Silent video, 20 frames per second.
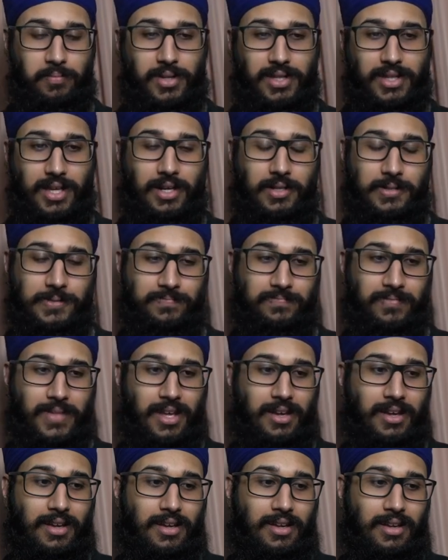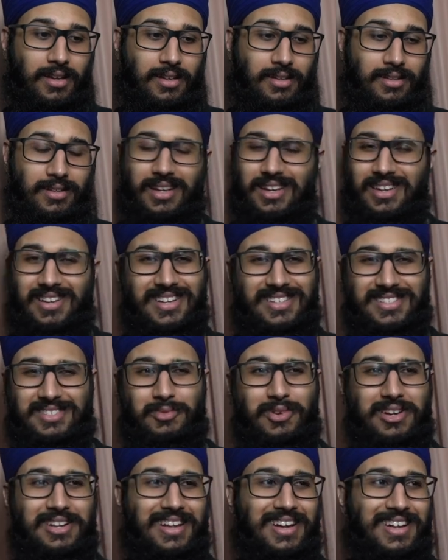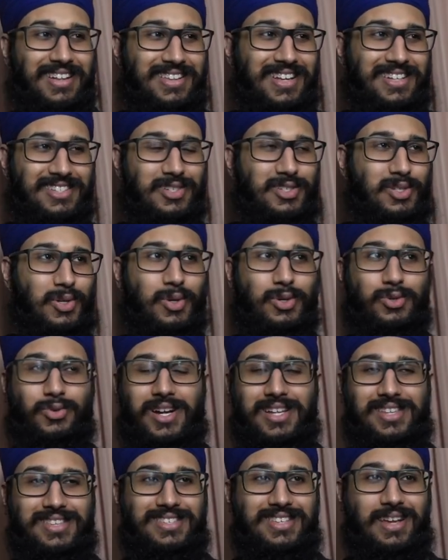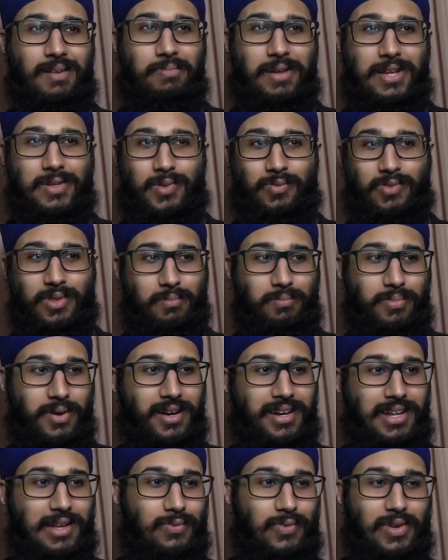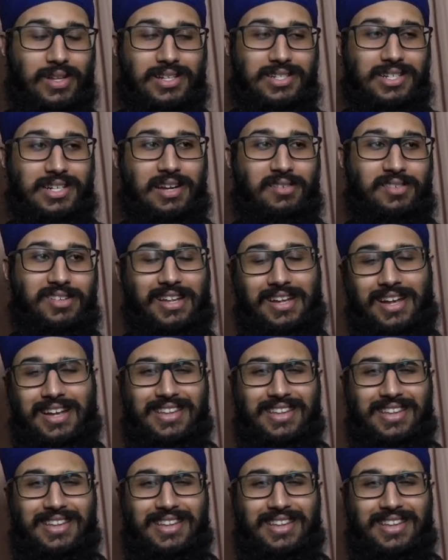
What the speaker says: But then yeah, it's weird, like that's also a great set piece with the burning village and everything,